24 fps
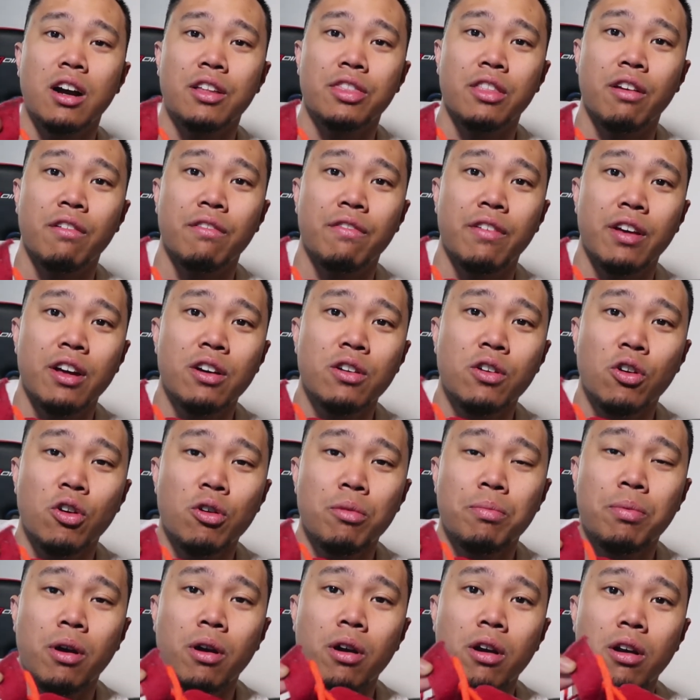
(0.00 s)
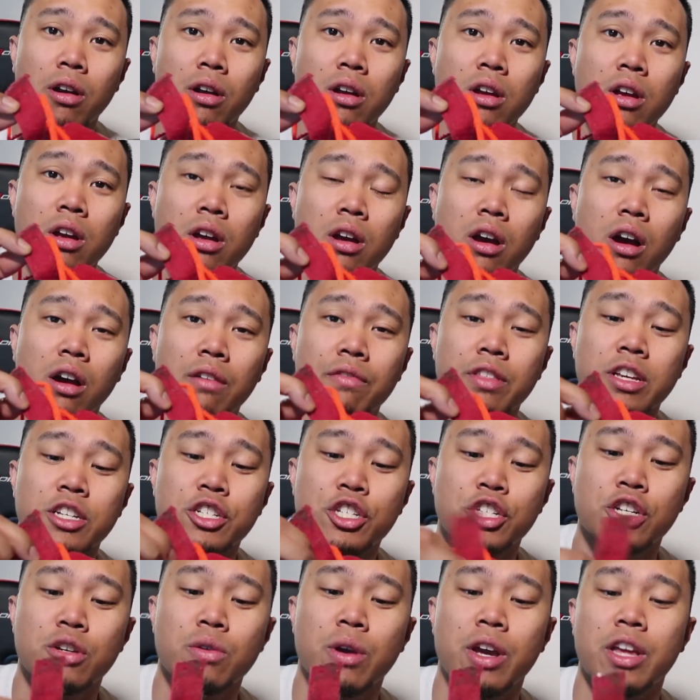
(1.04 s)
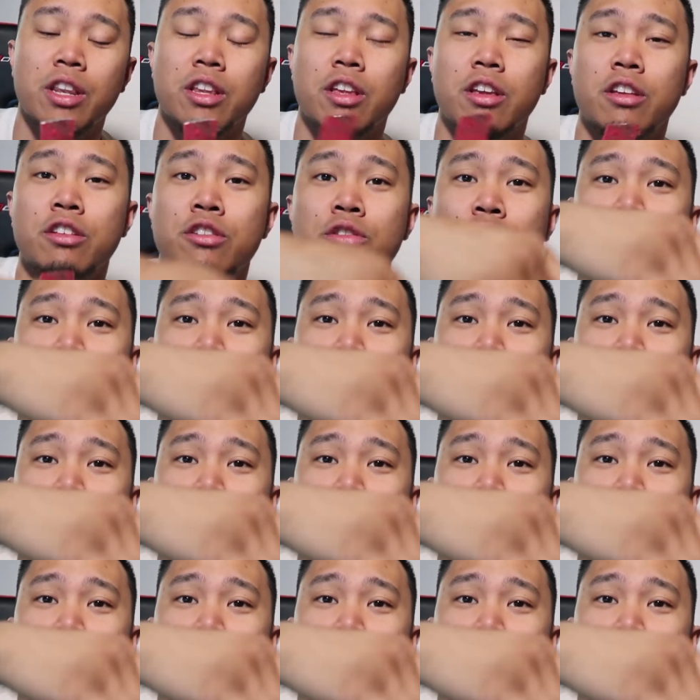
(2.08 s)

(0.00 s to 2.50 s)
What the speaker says: on the Velcro part of this shoe, and